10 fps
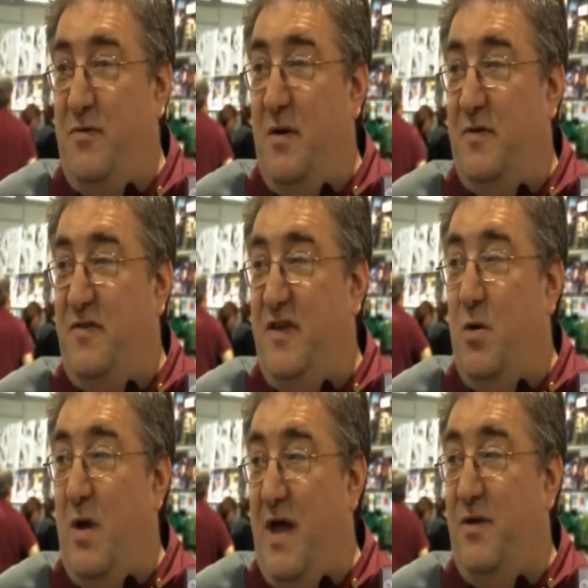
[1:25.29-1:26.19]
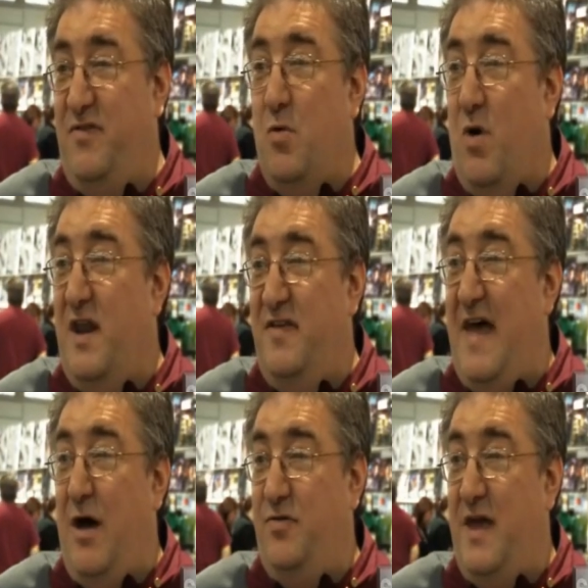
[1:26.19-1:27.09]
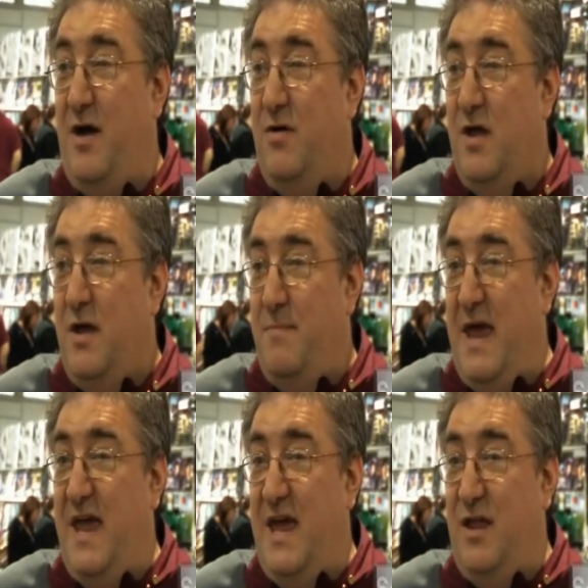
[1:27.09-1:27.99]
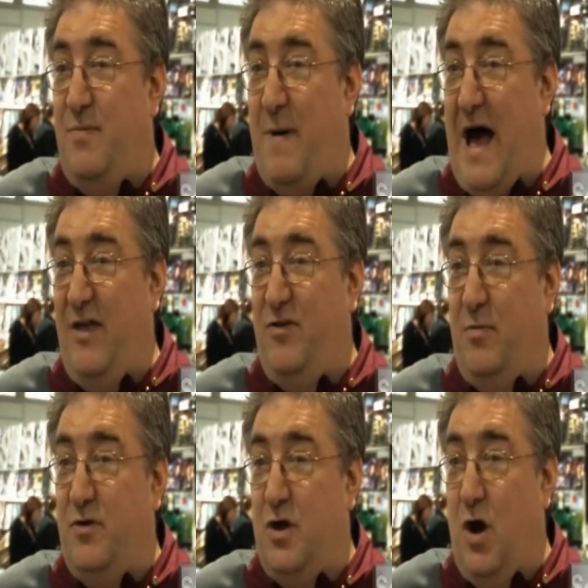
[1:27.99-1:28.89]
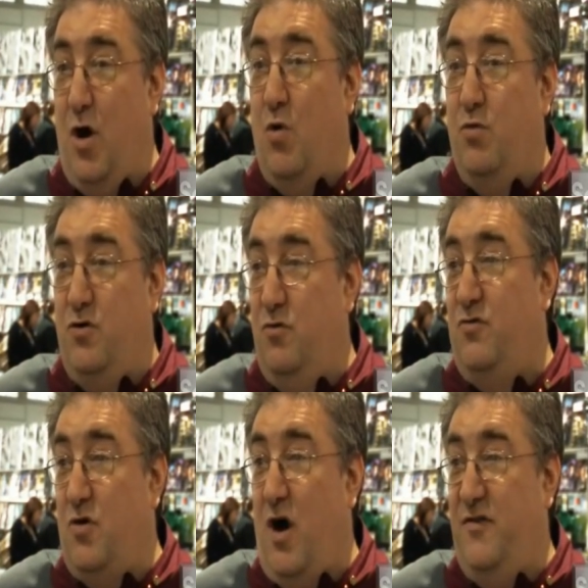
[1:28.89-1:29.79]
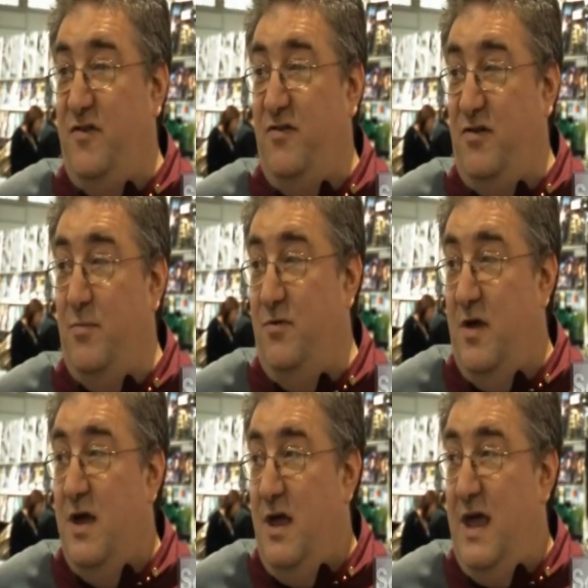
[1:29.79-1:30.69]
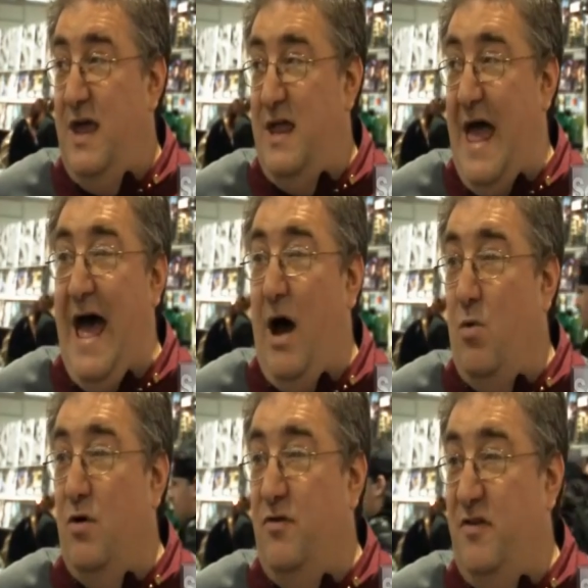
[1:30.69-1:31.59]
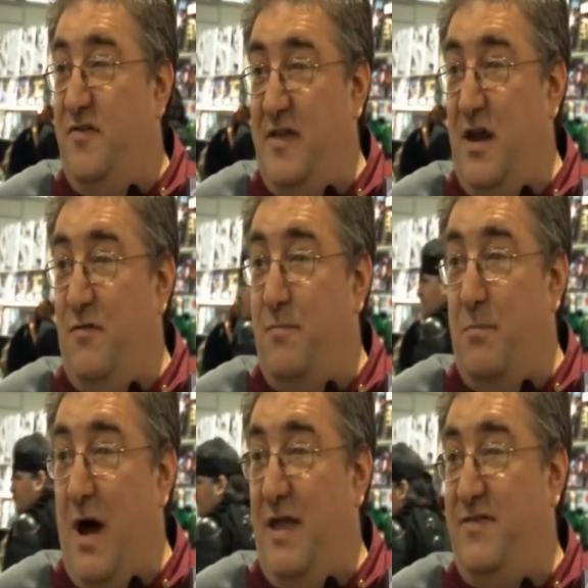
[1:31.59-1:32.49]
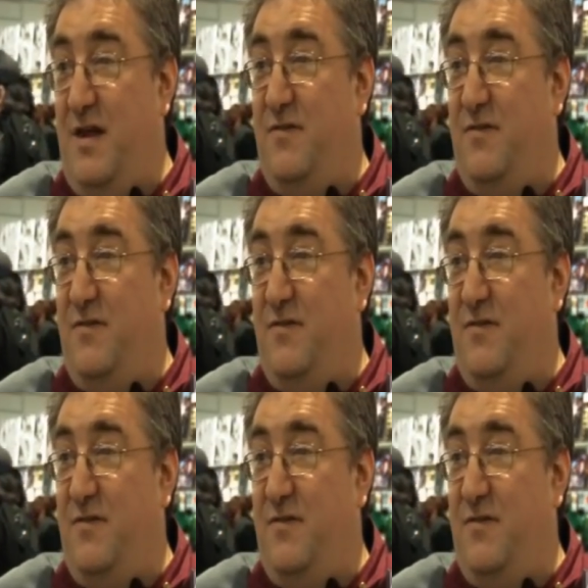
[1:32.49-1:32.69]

be able to see what is out there, making it possible to go to star systems in hours instead of